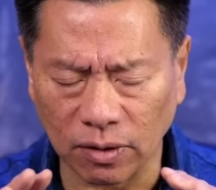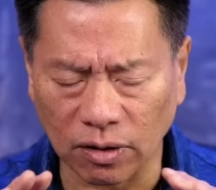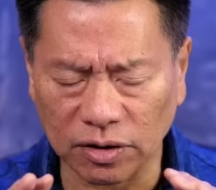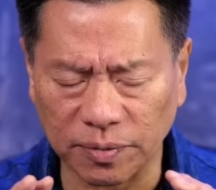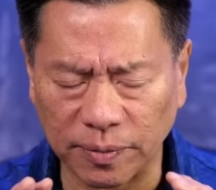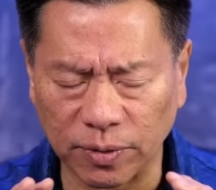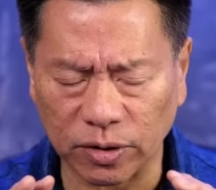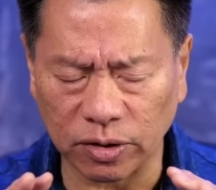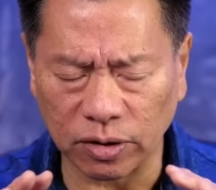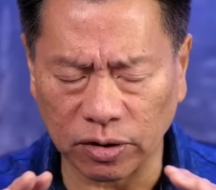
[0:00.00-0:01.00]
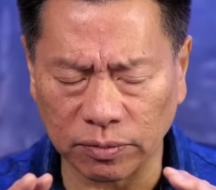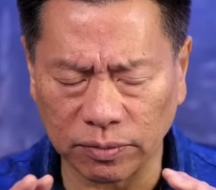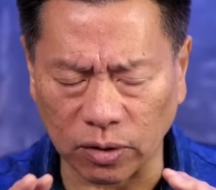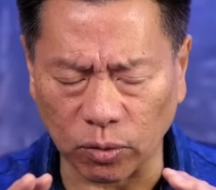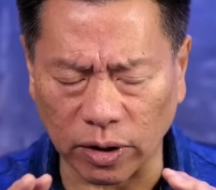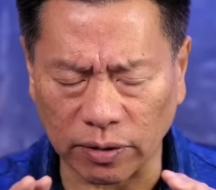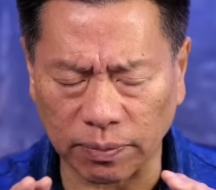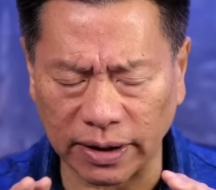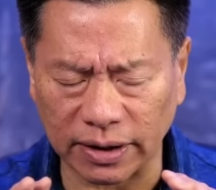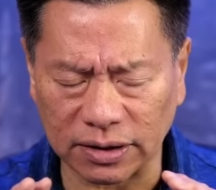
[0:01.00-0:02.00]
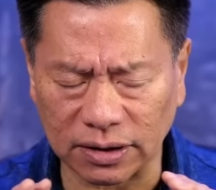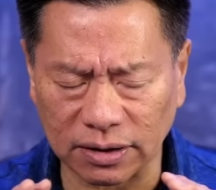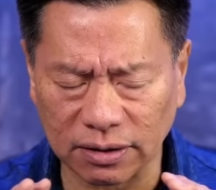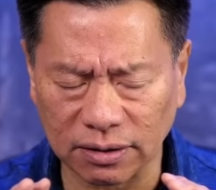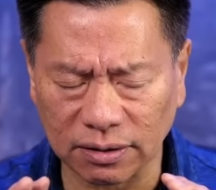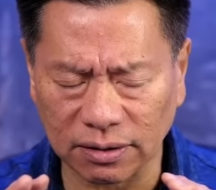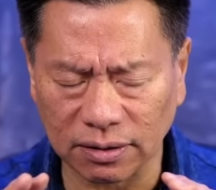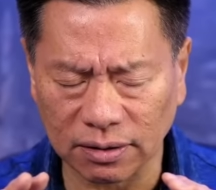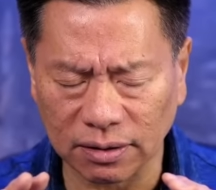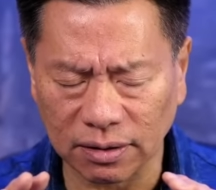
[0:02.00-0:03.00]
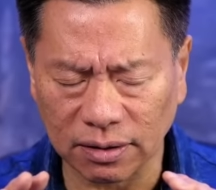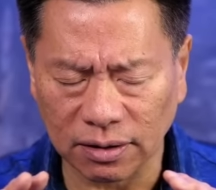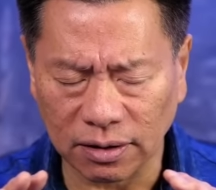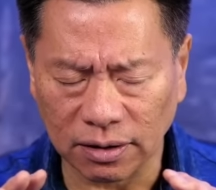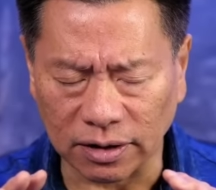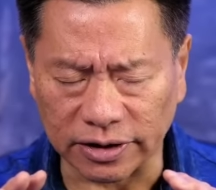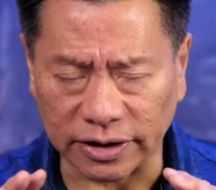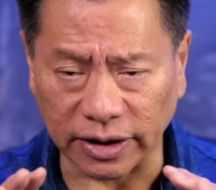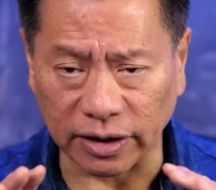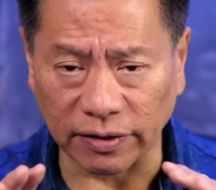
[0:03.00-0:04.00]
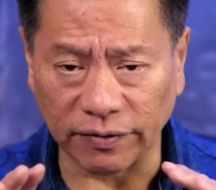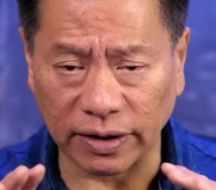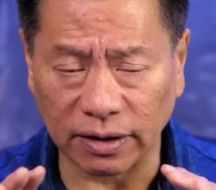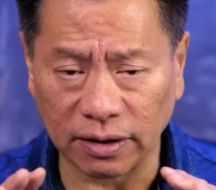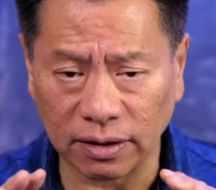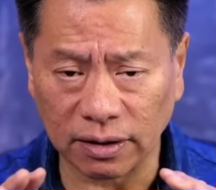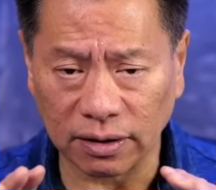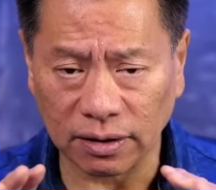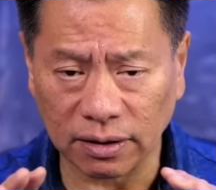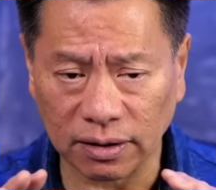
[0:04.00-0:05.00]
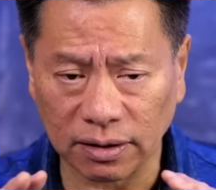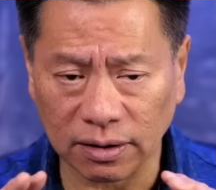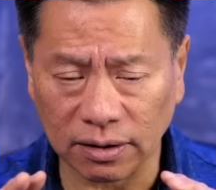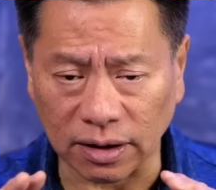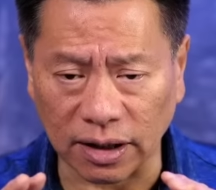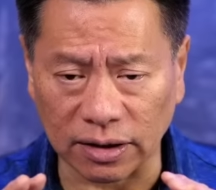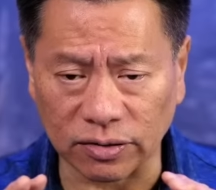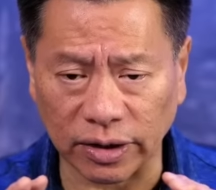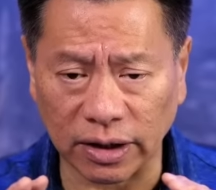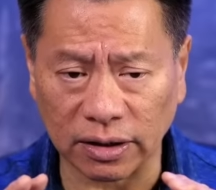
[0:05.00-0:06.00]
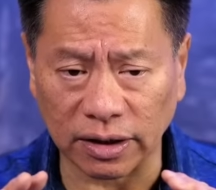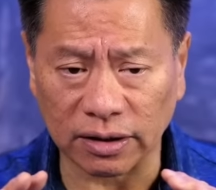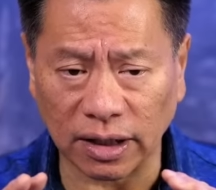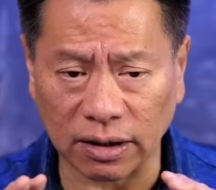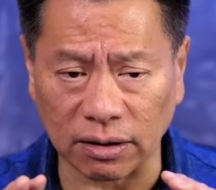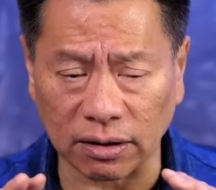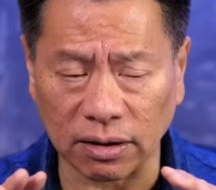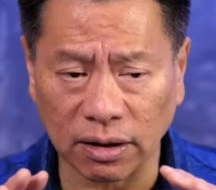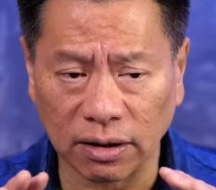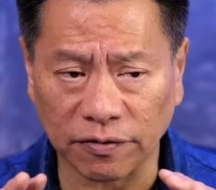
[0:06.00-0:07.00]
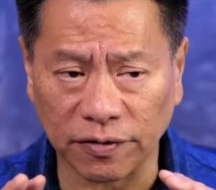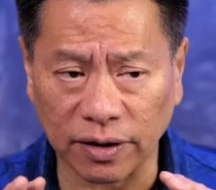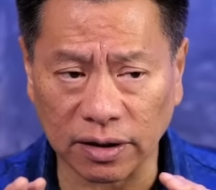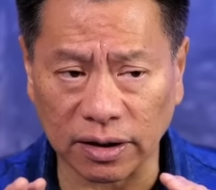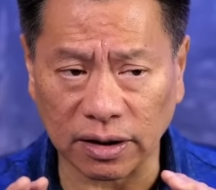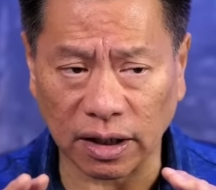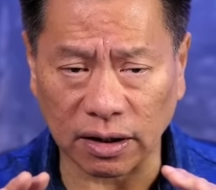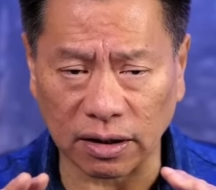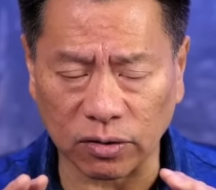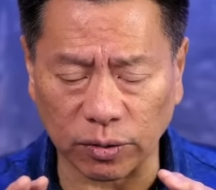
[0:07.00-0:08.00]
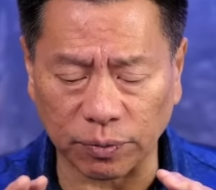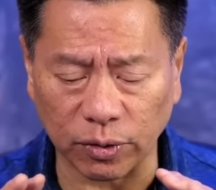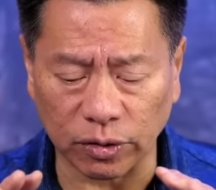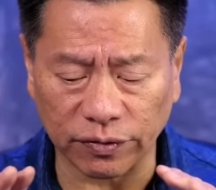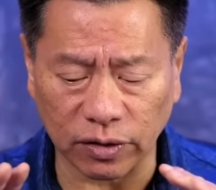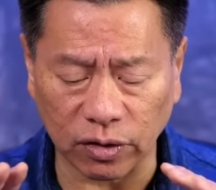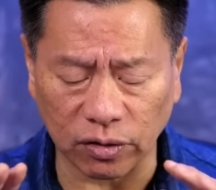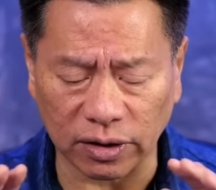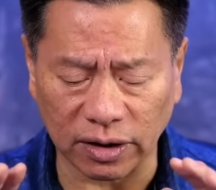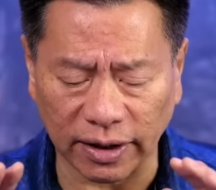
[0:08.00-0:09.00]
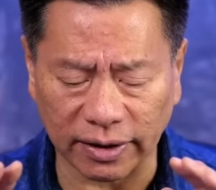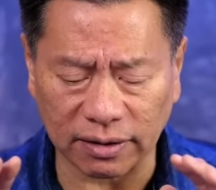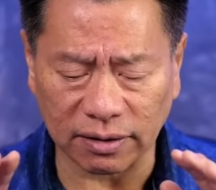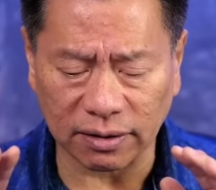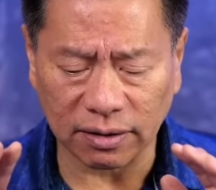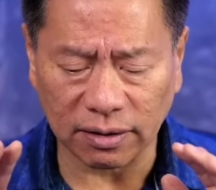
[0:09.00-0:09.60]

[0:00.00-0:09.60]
All the people in your home, your workplace, the city you live in, the country, the entire earth. Fill the entire earth with beautiful golden light.